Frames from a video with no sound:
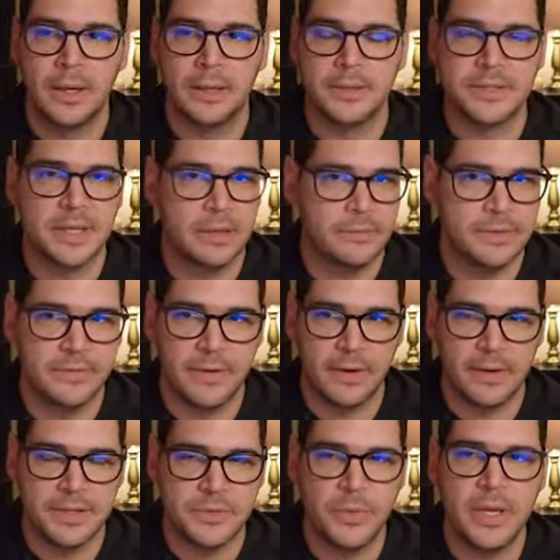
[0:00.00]
Said it was
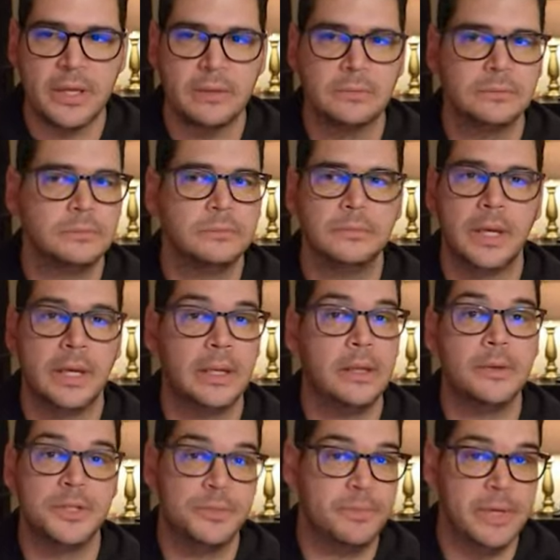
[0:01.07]
very sweet.
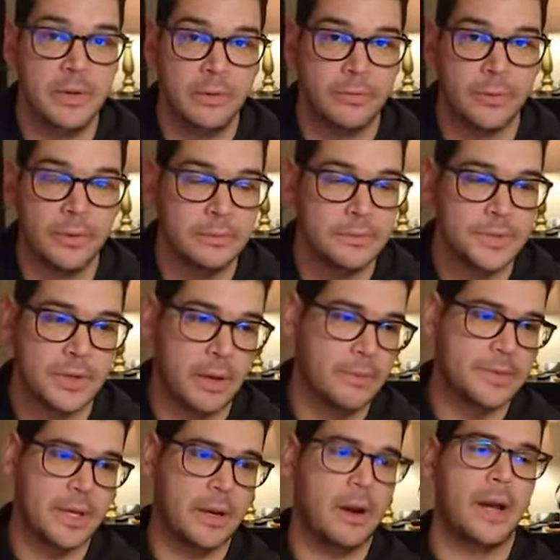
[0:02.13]
It's beautiful. So I
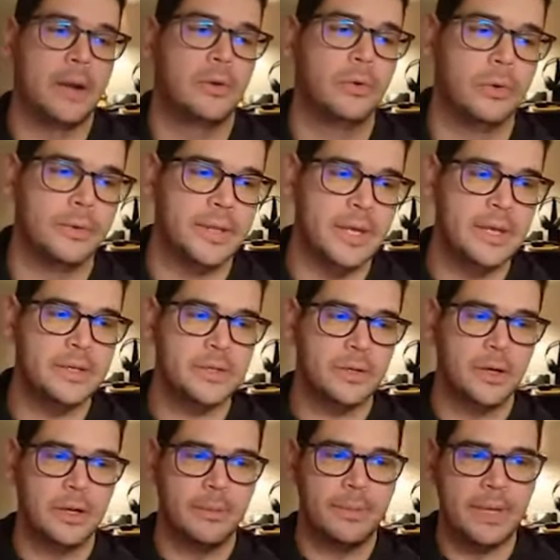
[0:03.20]
was like, all right, cool. These are
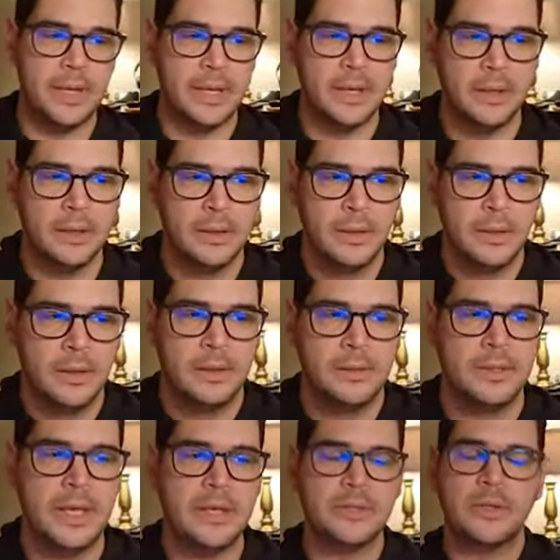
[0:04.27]
going to be
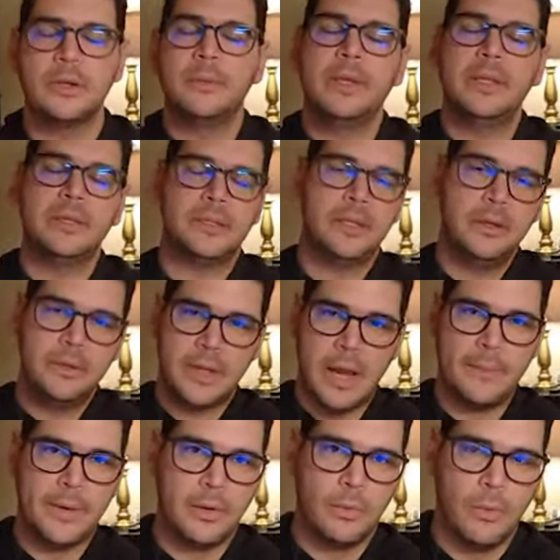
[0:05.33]
the two that
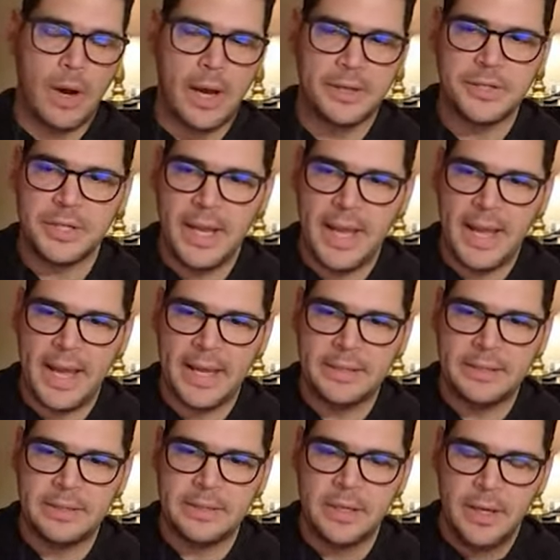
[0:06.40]
I'm going to watch.
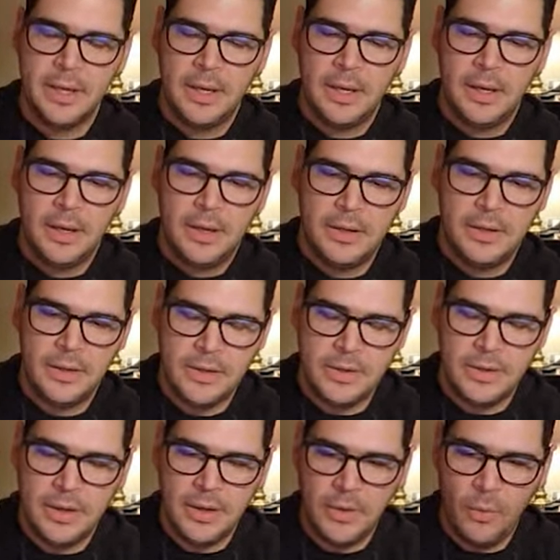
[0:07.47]
And
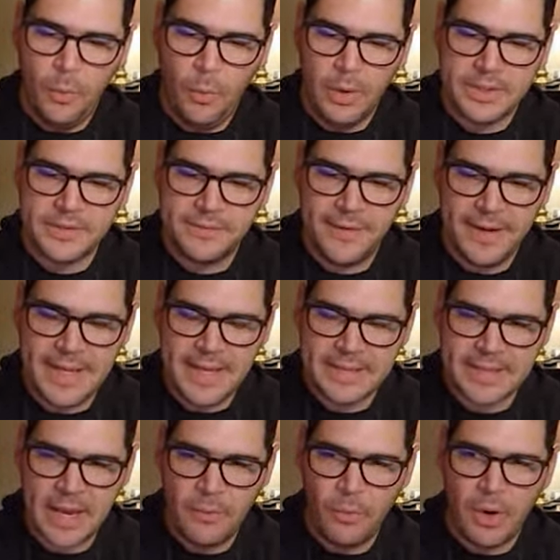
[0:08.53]
what's funny
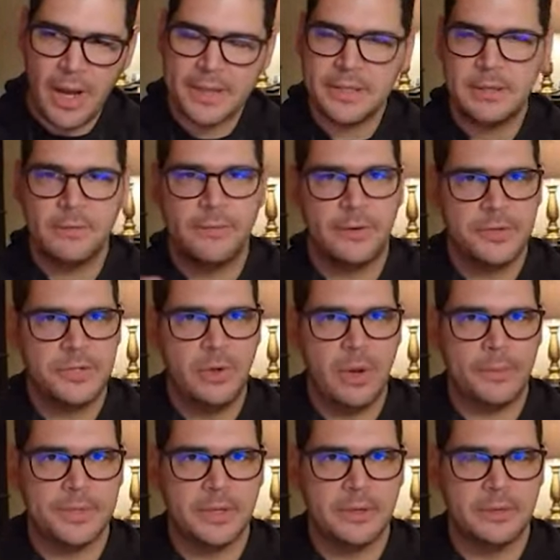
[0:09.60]
is I watched the first two
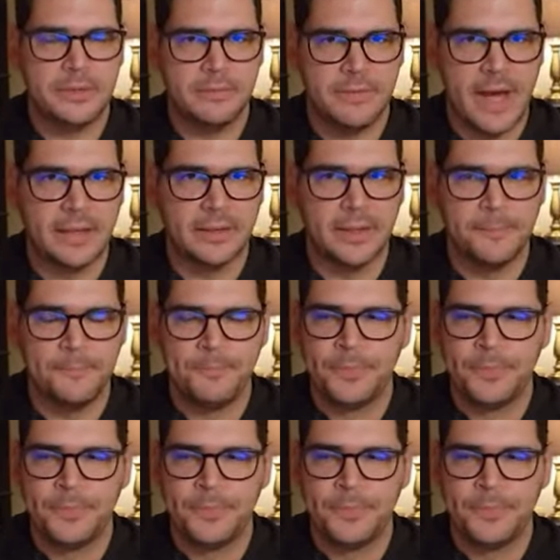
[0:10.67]
episodes of Violet,